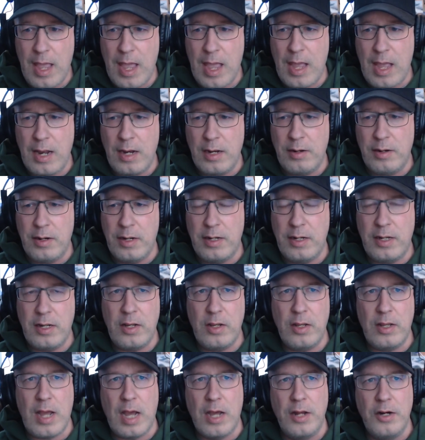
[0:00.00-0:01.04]
And
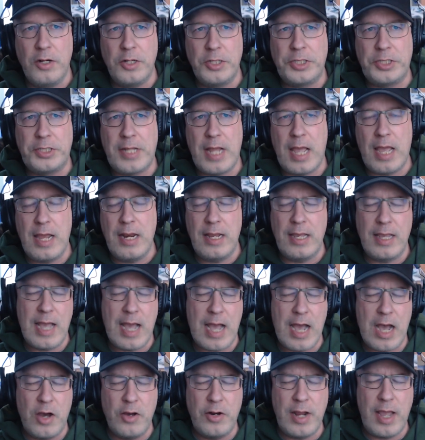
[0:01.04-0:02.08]
understanding
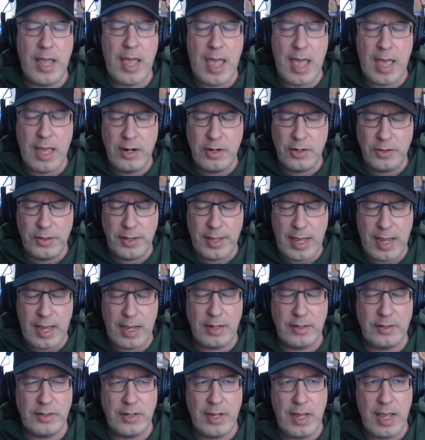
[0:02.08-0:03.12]
how to handle
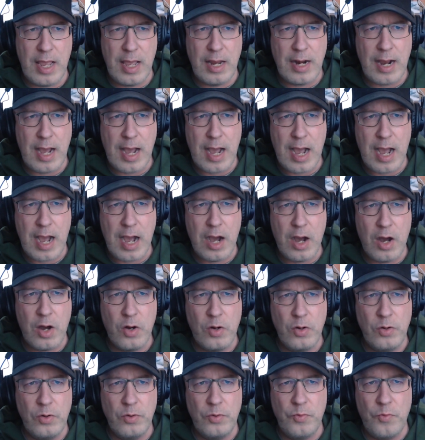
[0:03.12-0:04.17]
that and
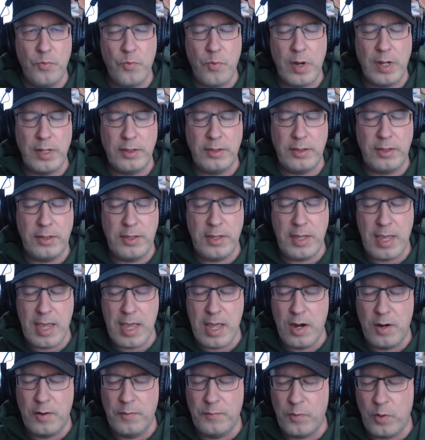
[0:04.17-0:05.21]
what the
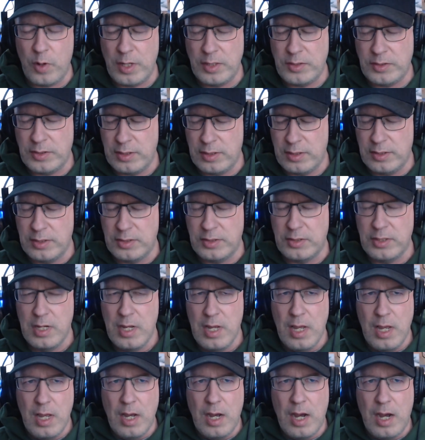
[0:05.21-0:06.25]
inner voices
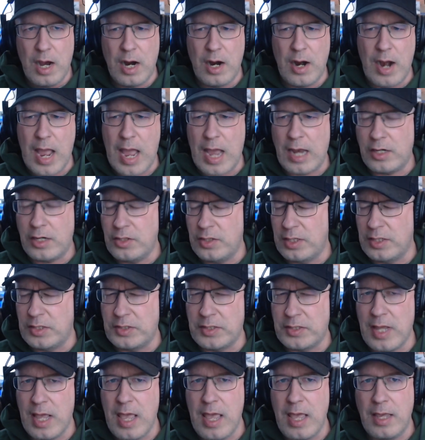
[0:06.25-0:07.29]
are actually
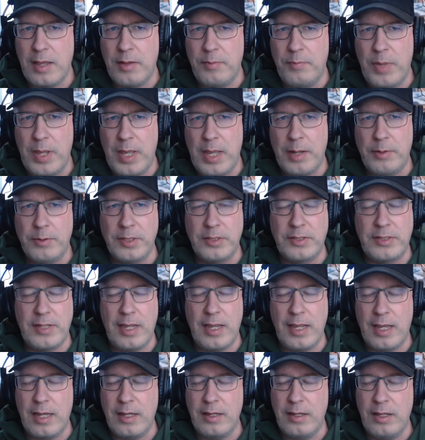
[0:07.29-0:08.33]
saying and being able to
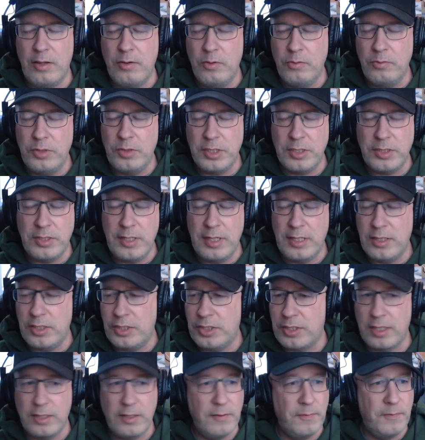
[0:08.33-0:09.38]
say, you just need to
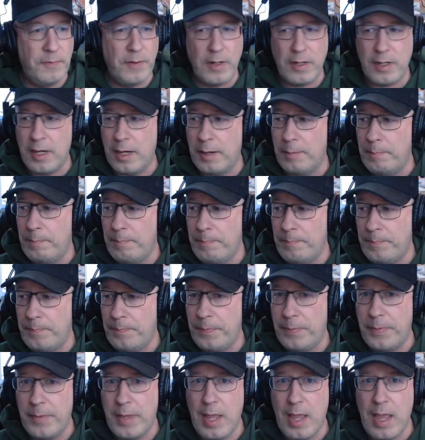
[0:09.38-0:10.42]
shut the fuck up
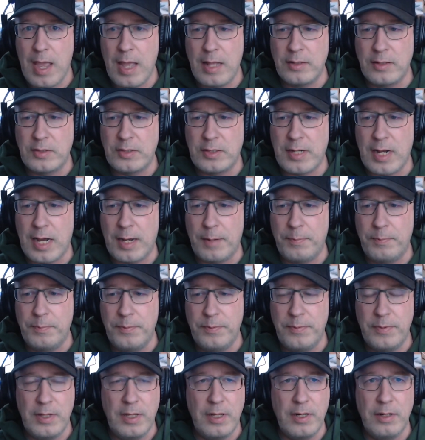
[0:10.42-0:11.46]
and stop,
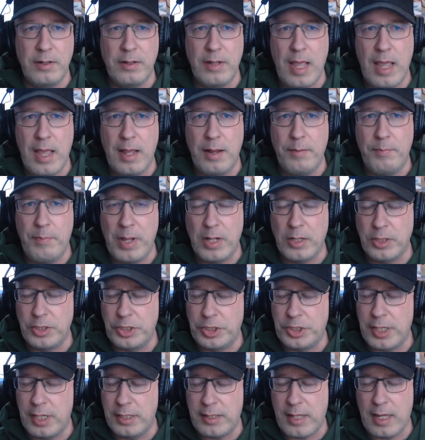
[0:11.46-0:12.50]
and be able to
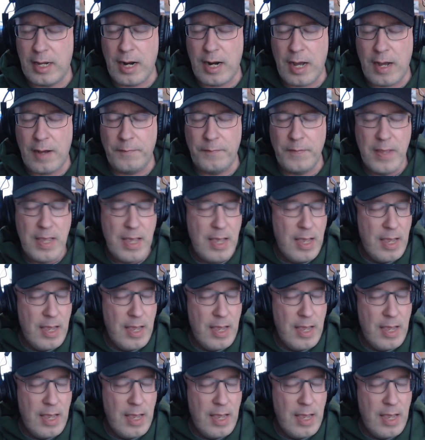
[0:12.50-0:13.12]
shut that off